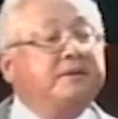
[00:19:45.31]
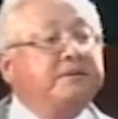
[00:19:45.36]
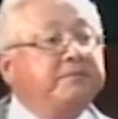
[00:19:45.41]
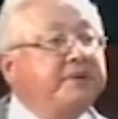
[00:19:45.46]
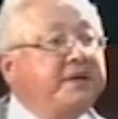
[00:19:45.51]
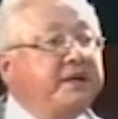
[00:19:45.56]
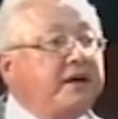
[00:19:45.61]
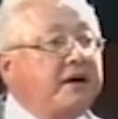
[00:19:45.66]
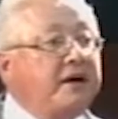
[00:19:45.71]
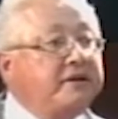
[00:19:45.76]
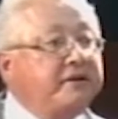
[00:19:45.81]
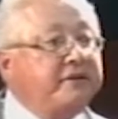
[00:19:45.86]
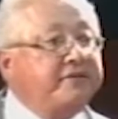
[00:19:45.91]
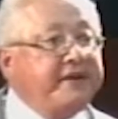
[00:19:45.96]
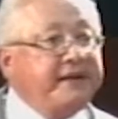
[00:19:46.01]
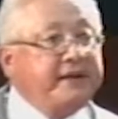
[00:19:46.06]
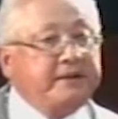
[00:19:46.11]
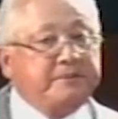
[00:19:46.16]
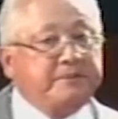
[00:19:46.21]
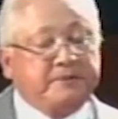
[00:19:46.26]
be
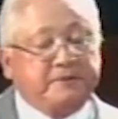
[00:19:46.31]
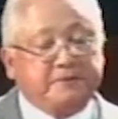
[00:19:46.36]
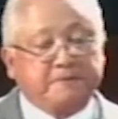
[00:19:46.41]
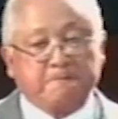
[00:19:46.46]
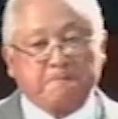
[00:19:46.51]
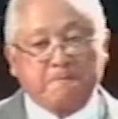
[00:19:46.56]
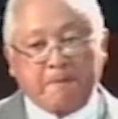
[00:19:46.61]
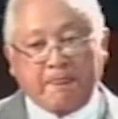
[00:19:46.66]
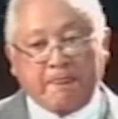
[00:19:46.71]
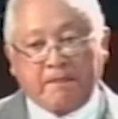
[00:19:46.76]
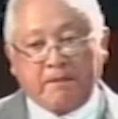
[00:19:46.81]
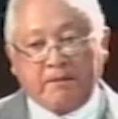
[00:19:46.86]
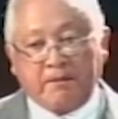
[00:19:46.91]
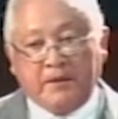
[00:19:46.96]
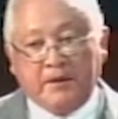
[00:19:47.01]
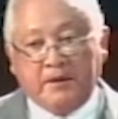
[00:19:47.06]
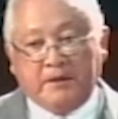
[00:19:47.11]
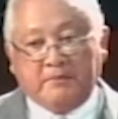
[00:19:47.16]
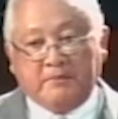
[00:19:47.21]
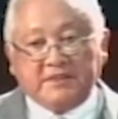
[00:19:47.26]
unavailable.
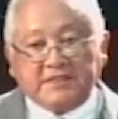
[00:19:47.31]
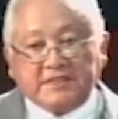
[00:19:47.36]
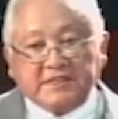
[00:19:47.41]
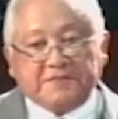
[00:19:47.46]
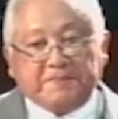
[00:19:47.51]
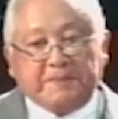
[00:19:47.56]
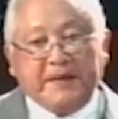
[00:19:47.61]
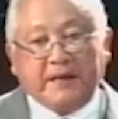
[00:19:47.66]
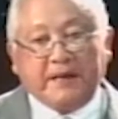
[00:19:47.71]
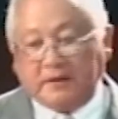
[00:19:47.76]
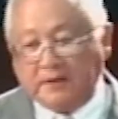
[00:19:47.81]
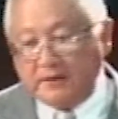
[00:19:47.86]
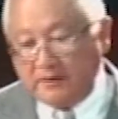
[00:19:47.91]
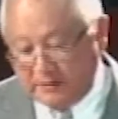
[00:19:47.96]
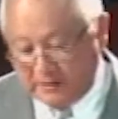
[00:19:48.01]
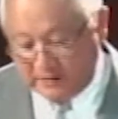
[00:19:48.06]
Mr. Speaker,